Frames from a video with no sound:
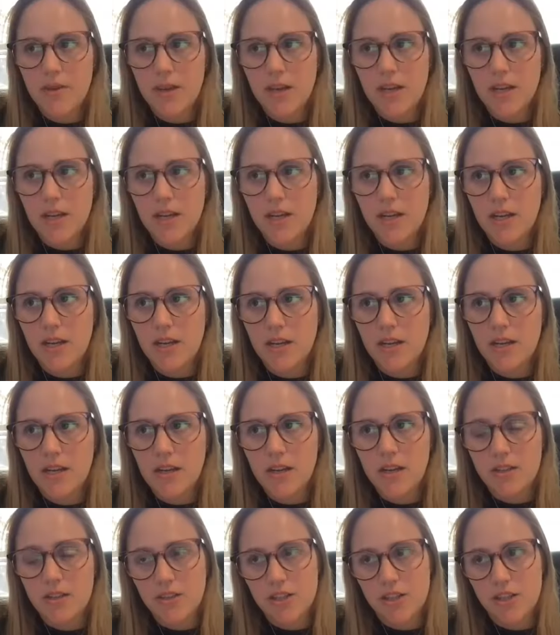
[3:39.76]
Eddie
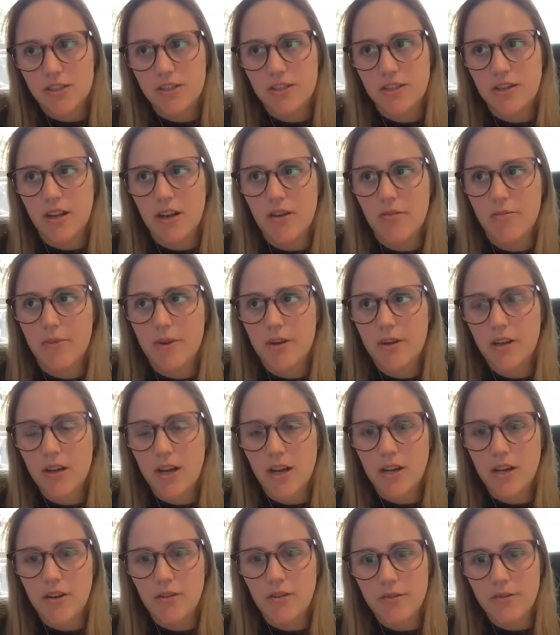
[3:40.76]
and Justin have been
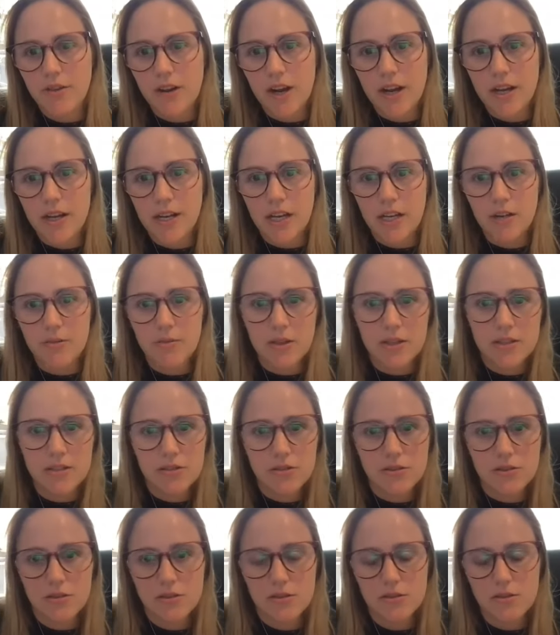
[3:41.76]
kind of guiding me
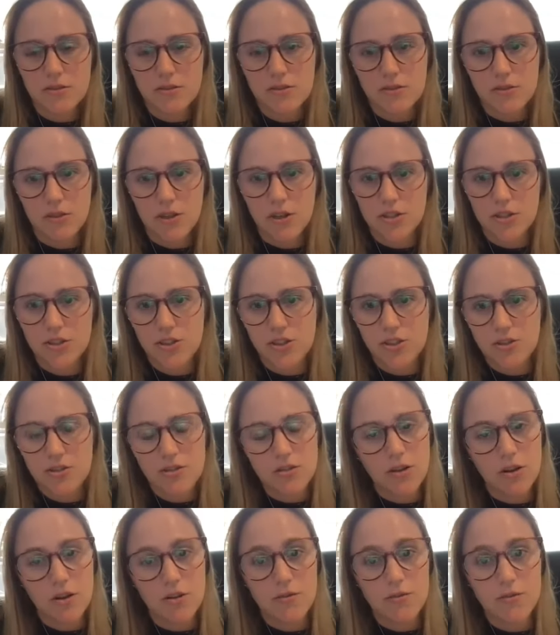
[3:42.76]
to not
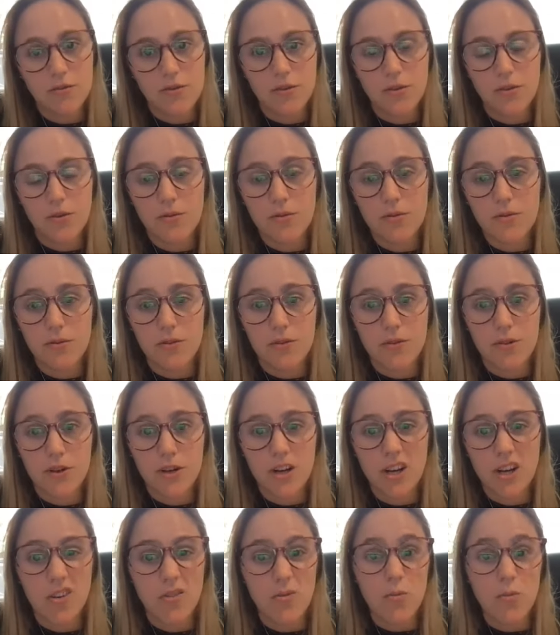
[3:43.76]
just go for for
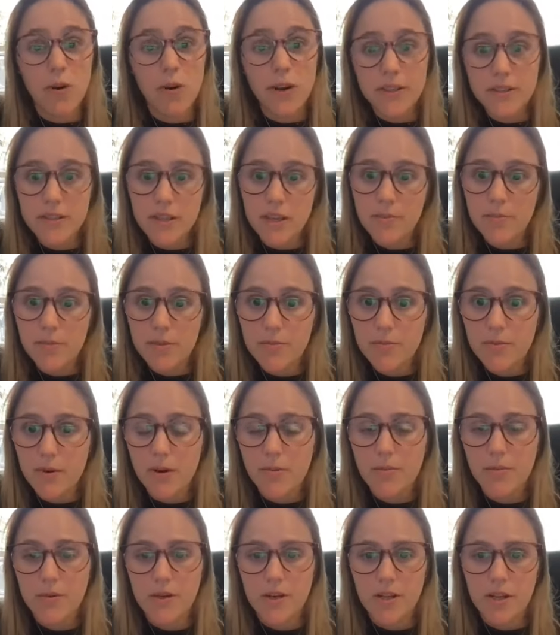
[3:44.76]
kind of one type of
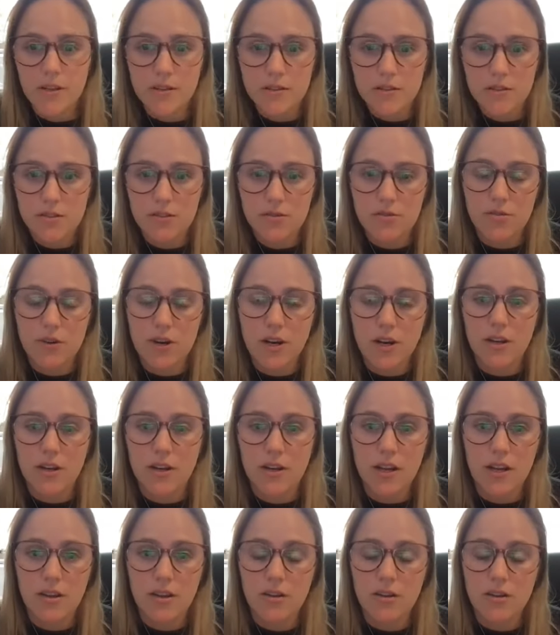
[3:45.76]
property just try and
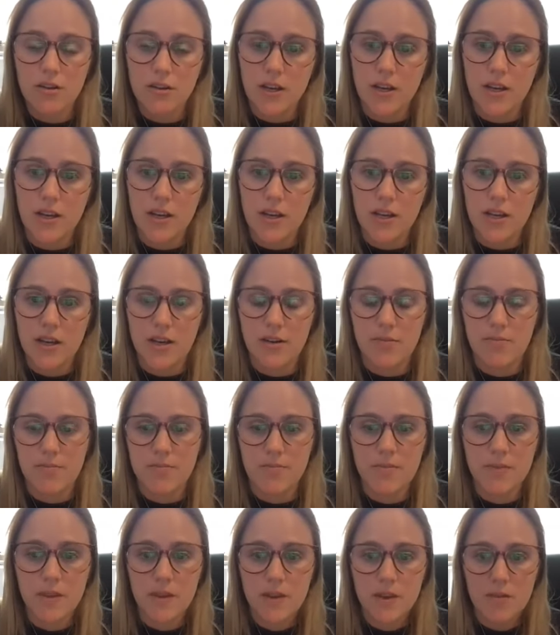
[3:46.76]
get okay um,
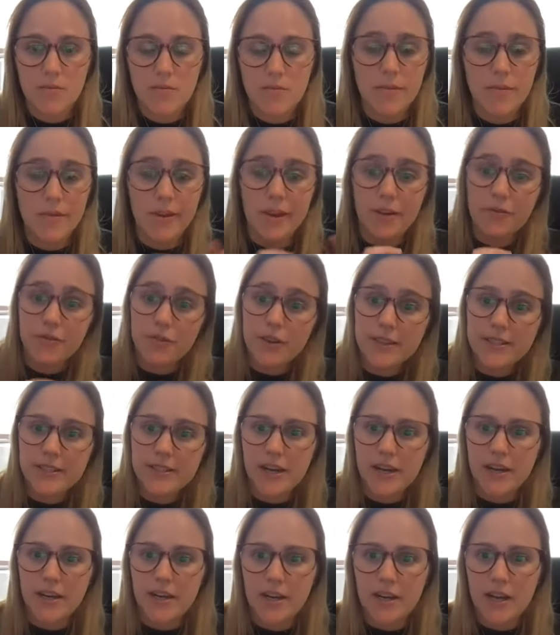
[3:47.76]
maybe a
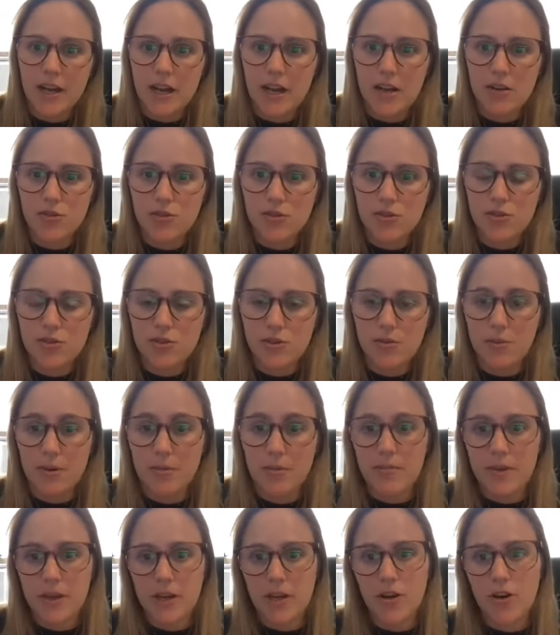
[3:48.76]
freestanding house a
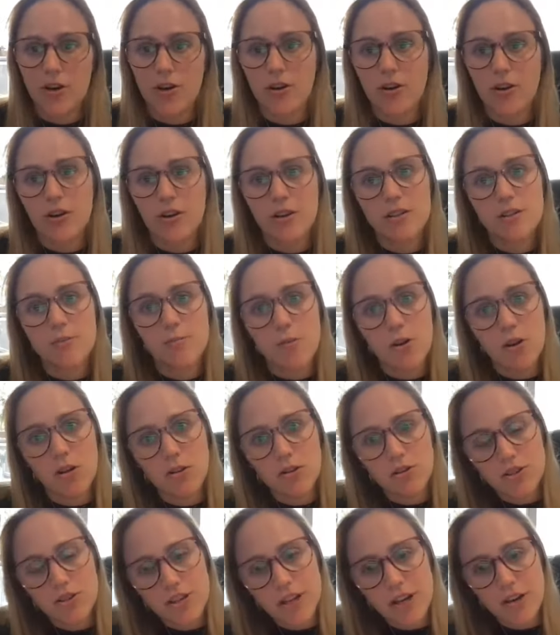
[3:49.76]
bit bigger a
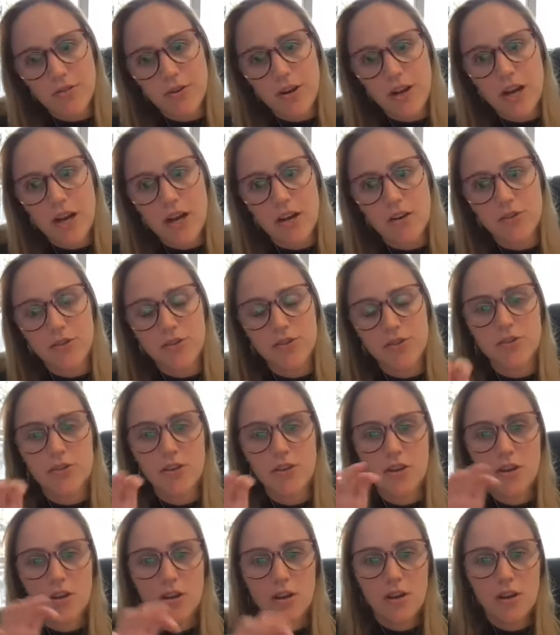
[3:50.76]
smaller townhouse
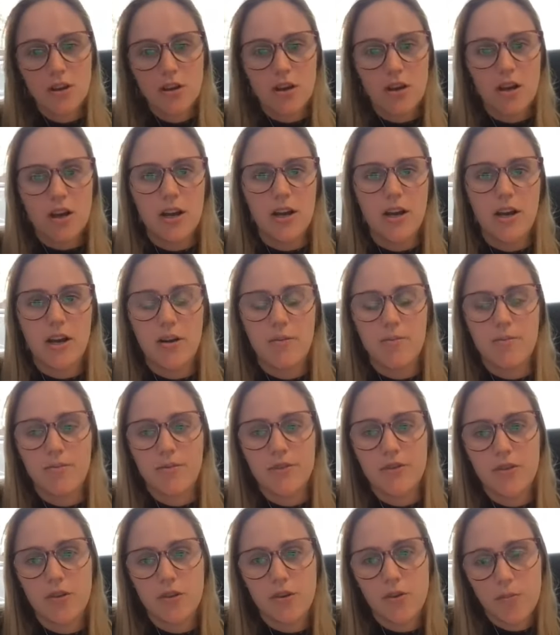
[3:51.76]
um,
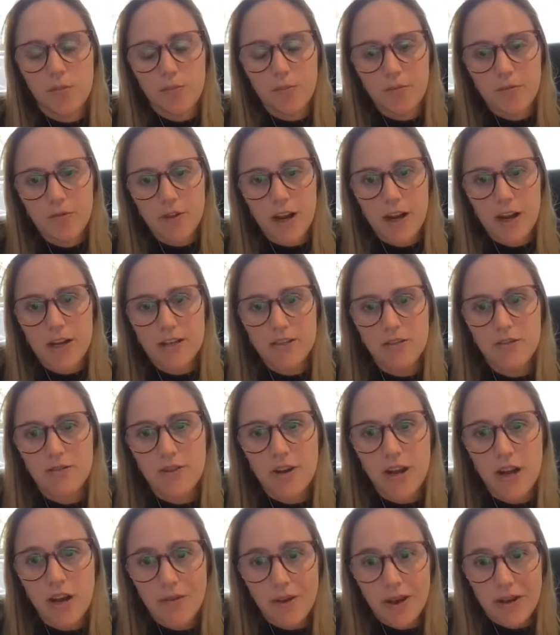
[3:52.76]
so as of
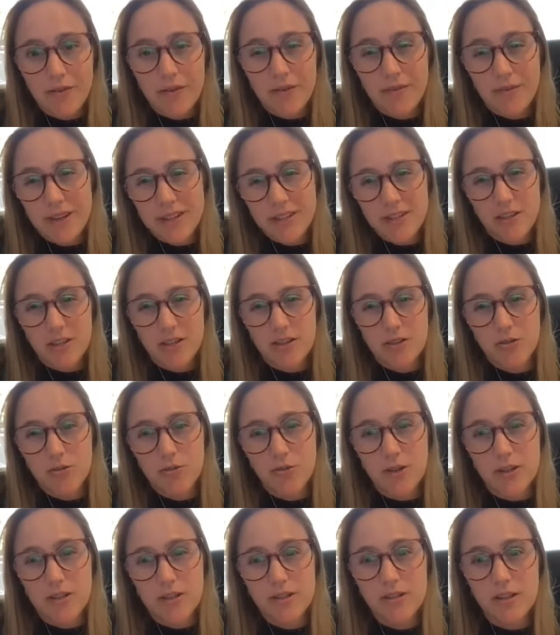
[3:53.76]
now, I have invested in
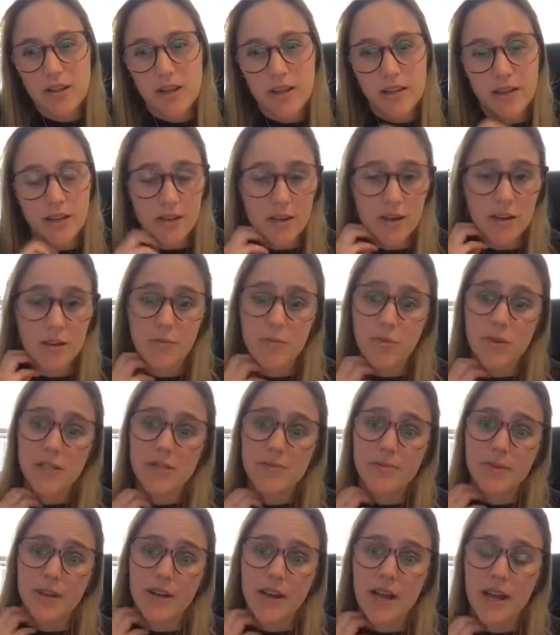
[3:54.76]
Queensland, in, in
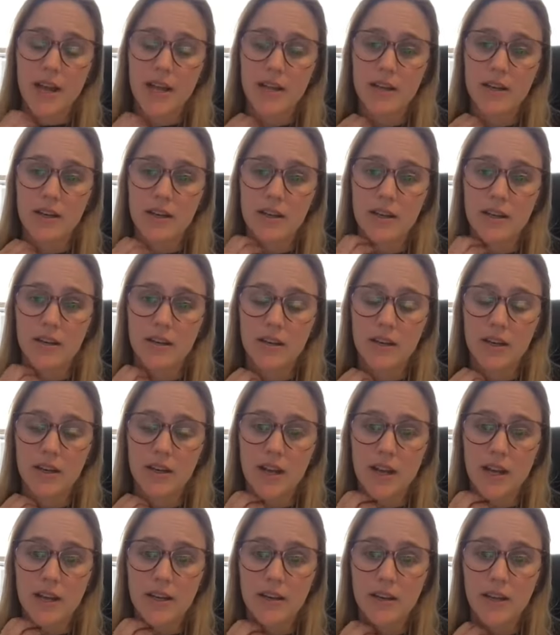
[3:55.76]
Brisbane, and in,
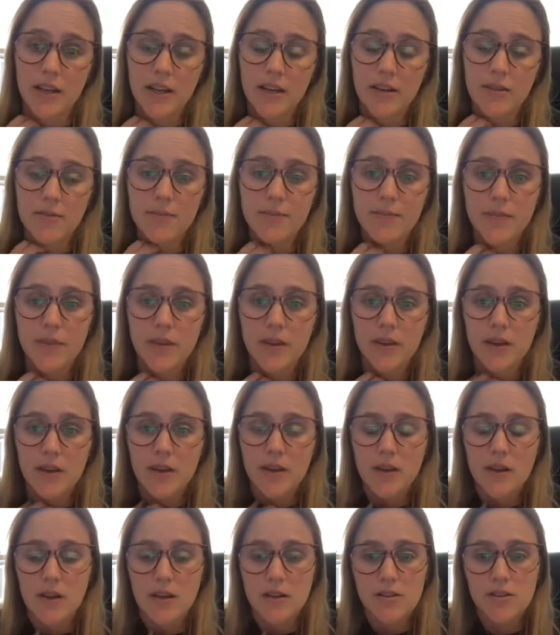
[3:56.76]
in Adelaide.
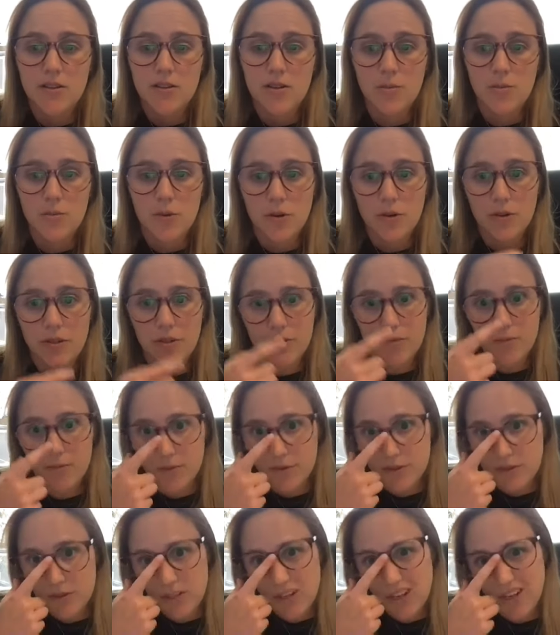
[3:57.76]
So both
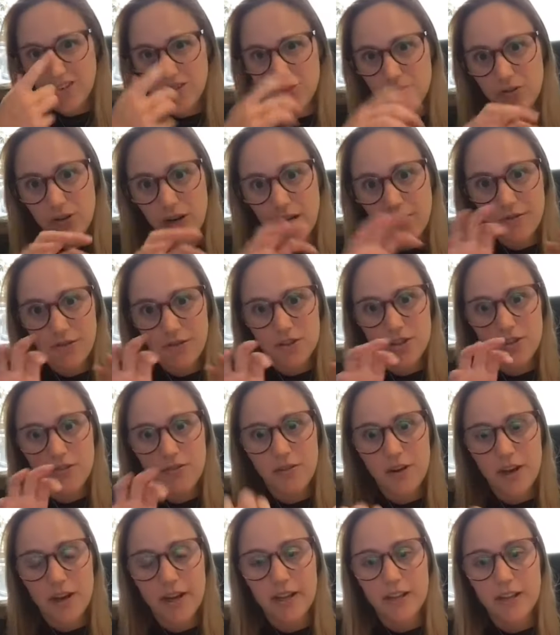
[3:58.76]
kind of to
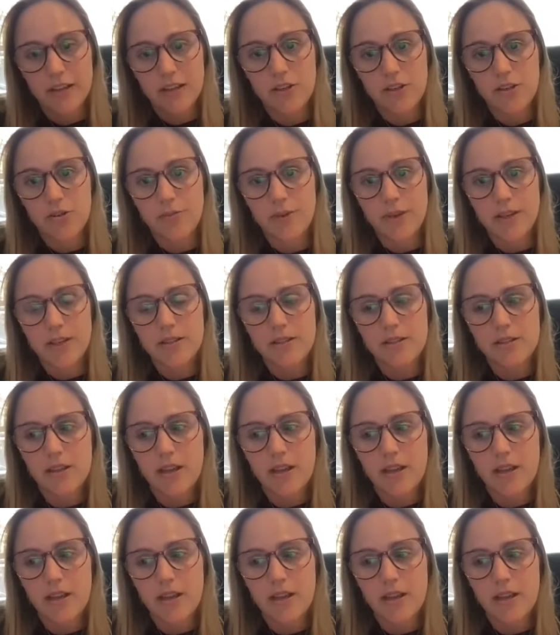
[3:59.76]
diversify a little bit.